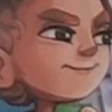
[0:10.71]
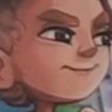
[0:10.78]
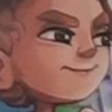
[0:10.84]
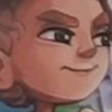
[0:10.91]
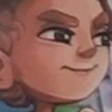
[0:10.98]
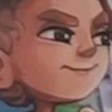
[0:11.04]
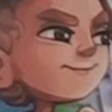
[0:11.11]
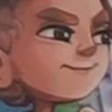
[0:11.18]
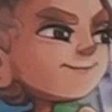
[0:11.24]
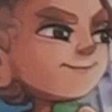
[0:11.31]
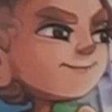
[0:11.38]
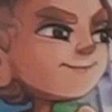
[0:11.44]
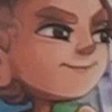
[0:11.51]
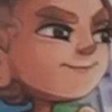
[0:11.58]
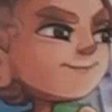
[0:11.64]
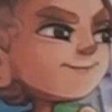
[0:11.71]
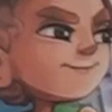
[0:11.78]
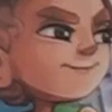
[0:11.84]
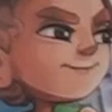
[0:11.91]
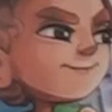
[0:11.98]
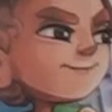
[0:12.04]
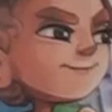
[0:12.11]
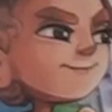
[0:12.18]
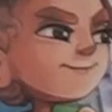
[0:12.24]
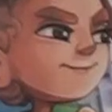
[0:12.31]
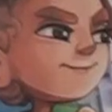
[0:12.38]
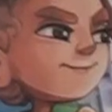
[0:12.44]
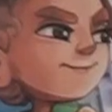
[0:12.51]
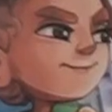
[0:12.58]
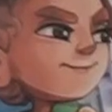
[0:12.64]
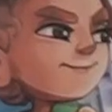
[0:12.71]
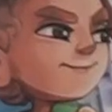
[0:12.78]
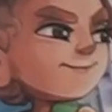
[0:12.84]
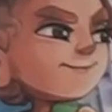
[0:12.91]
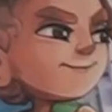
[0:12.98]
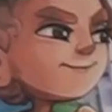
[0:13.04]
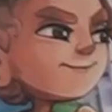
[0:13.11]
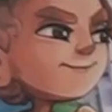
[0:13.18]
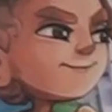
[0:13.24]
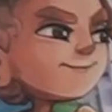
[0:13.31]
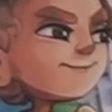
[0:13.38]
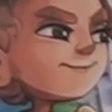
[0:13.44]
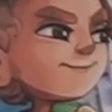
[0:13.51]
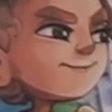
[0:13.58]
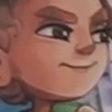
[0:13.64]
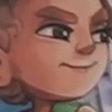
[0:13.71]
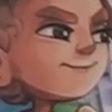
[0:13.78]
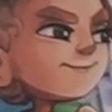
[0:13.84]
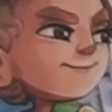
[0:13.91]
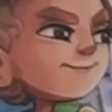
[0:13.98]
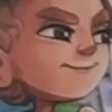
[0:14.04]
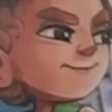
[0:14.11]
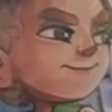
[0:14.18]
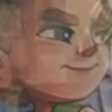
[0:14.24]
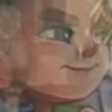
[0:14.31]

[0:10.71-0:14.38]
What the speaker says: (silent)